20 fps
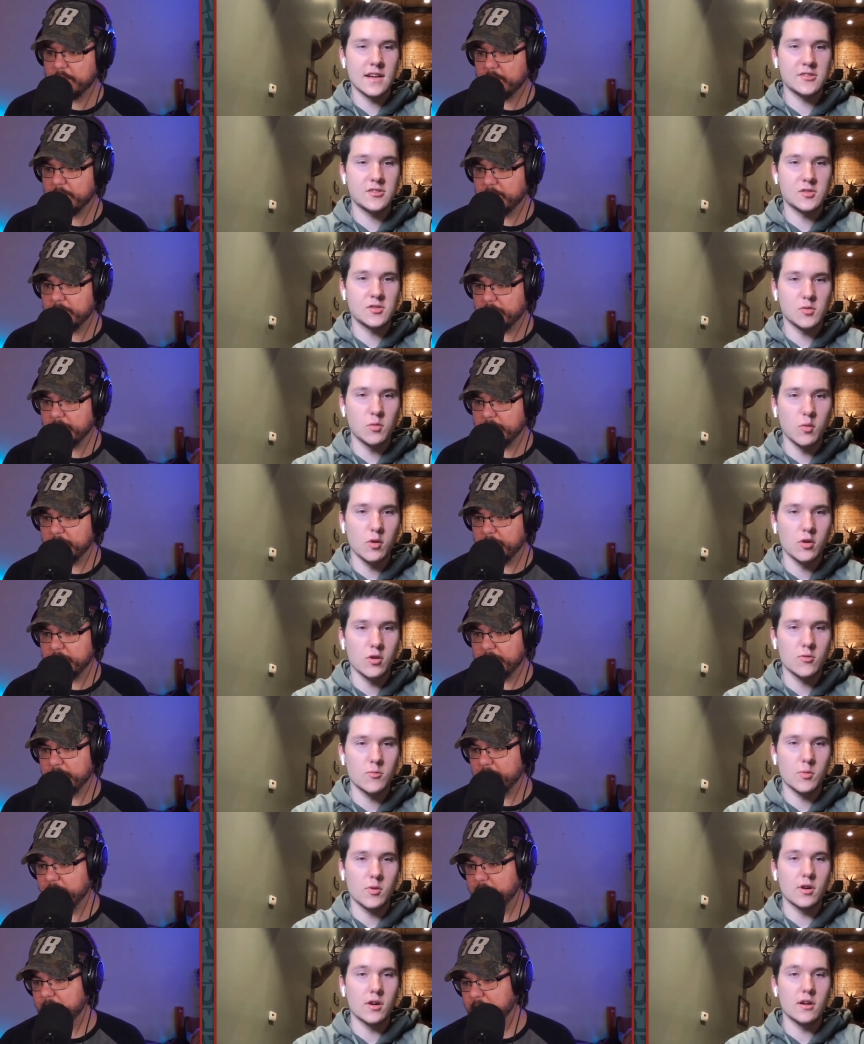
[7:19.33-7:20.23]
Speaker 1: I
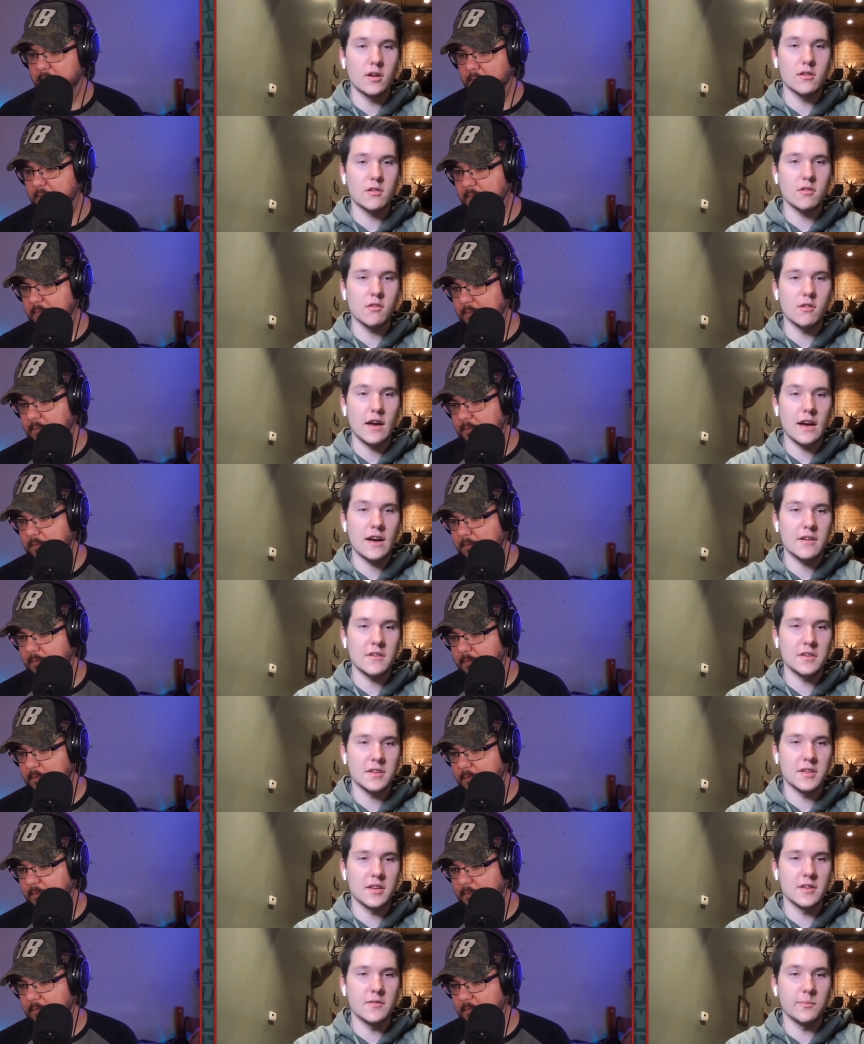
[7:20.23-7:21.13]
swerve where Uncle
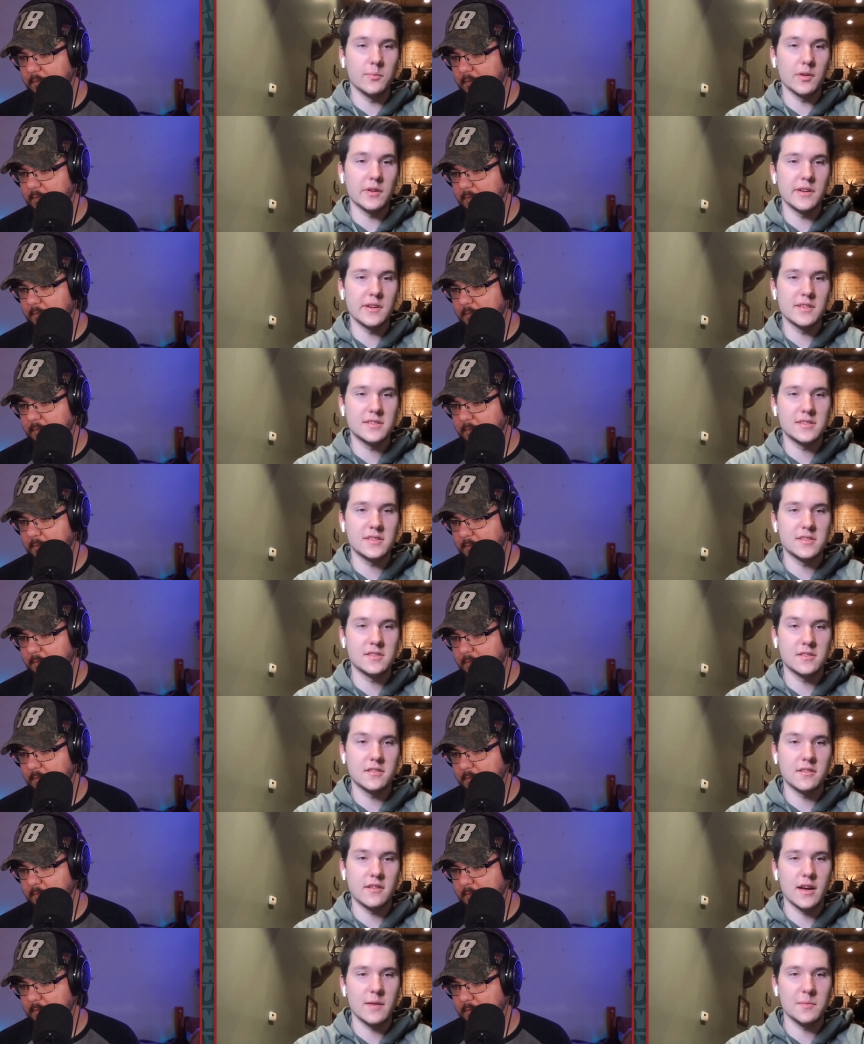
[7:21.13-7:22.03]
Howdy gave Bray
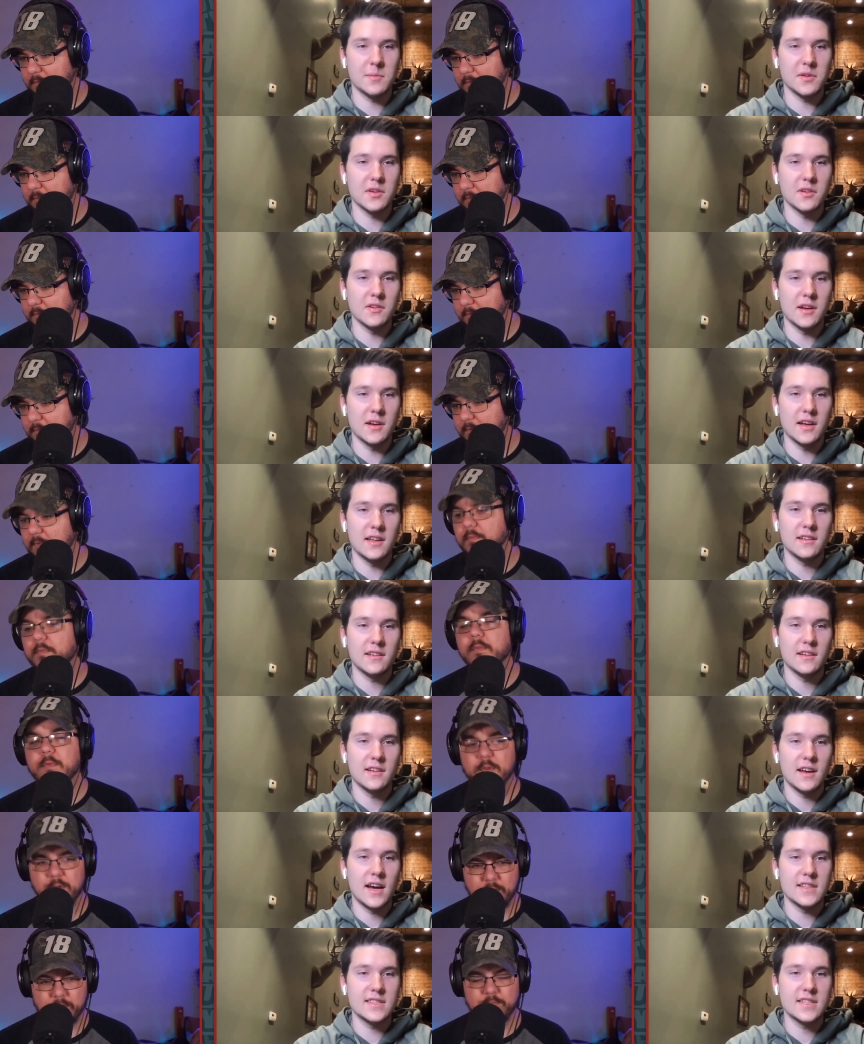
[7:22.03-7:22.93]
Sister Abigail. I,
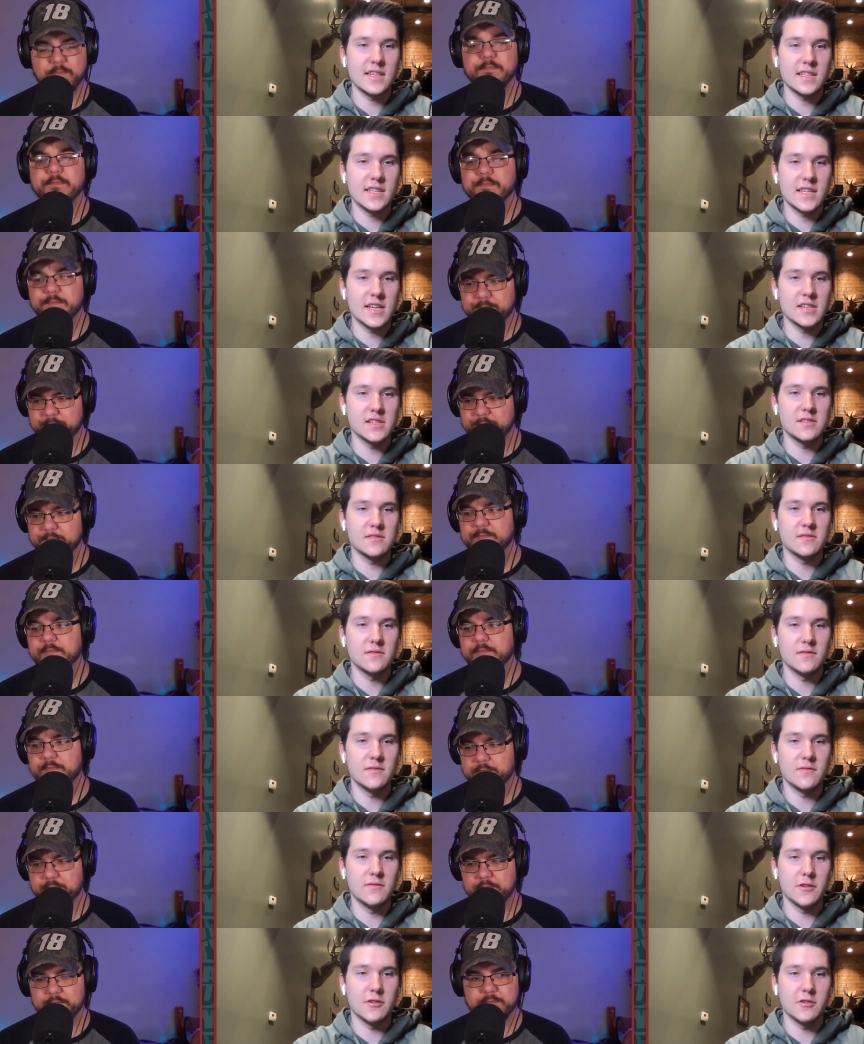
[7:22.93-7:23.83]
I thought that was
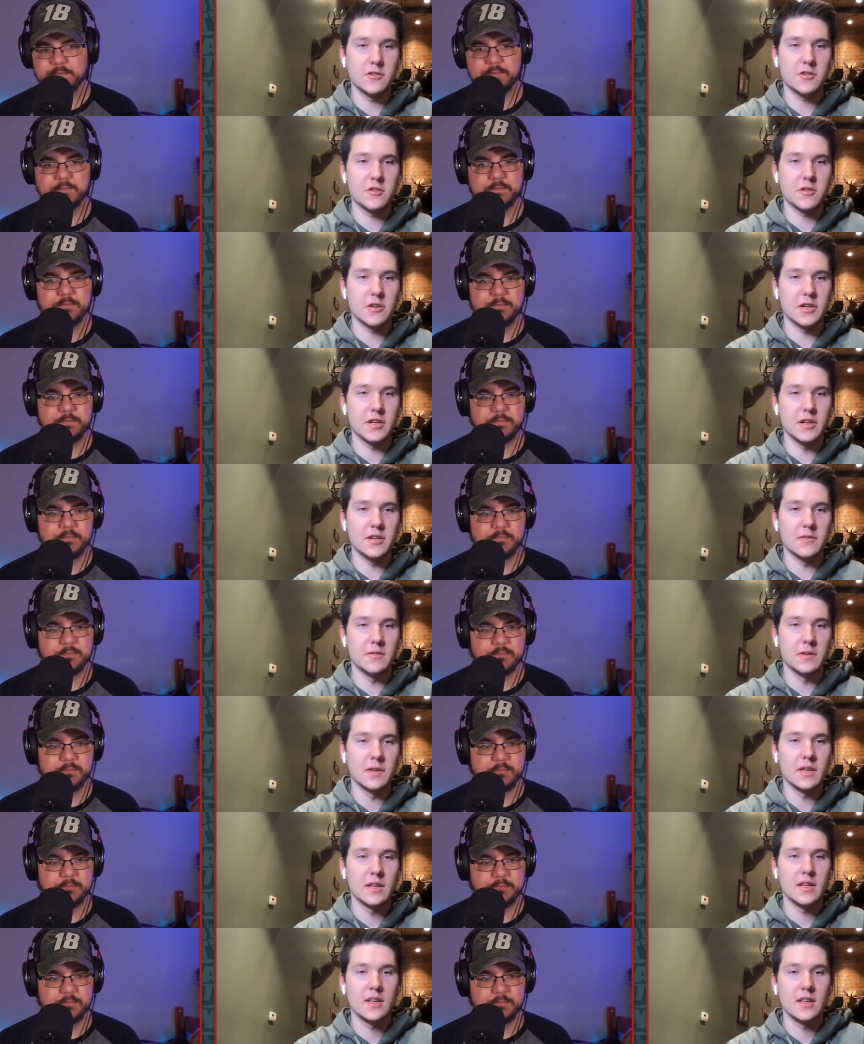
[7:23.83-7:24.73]
very creative.